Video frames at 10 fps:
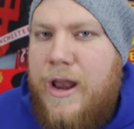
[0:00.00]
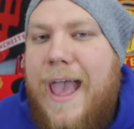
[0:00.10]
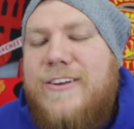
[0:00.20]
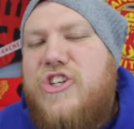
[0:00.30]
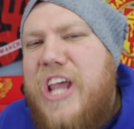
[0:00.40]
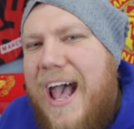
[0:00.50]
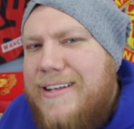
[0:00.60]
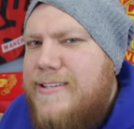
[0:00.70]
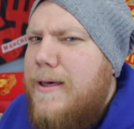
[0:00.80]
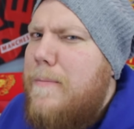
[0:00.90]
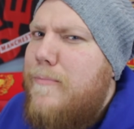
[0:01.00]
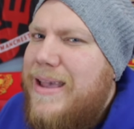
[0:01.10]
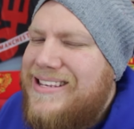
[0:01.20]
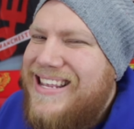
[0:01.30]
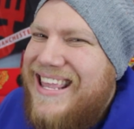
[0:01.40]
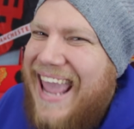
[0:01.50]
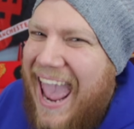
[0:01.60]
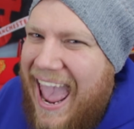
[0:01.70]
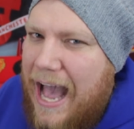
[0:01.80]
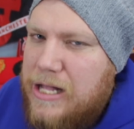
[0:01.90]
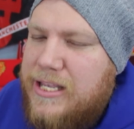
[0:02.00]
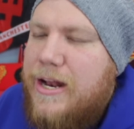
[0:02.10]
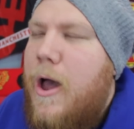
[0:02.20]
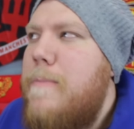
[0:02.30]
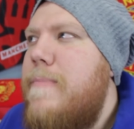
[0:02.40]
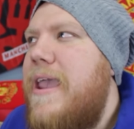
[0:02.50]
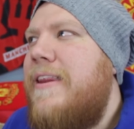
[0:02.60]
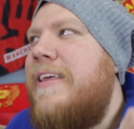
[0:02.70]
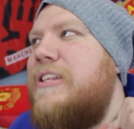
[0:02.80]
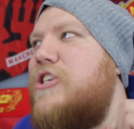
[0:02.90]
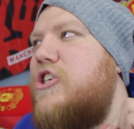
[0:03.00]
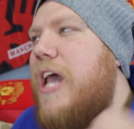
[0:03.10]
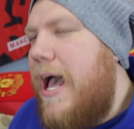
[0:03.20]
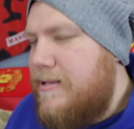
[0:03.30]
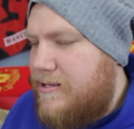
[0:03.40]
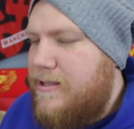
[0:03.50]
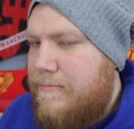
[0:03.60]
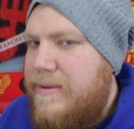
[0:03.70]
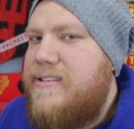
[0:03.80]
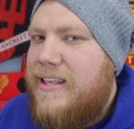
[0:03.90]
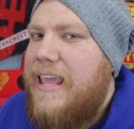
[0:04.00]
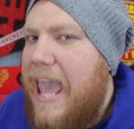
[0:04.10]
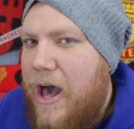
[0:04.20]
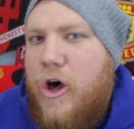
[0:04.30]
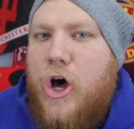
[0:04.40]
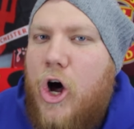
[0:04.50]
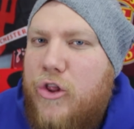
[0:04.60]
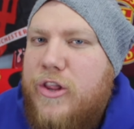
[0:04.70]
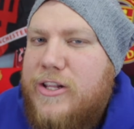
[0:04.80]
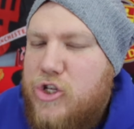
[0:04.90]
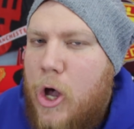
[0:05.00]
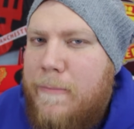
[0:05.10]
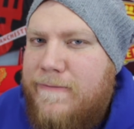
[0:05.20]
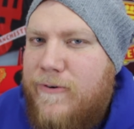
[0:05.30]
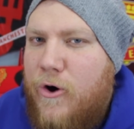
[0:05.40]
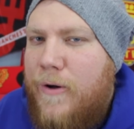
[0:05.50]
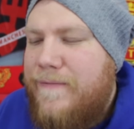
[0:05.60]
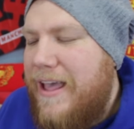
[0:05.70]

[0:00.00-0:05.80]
Now, just missing out, and I mean just missing out on the top four.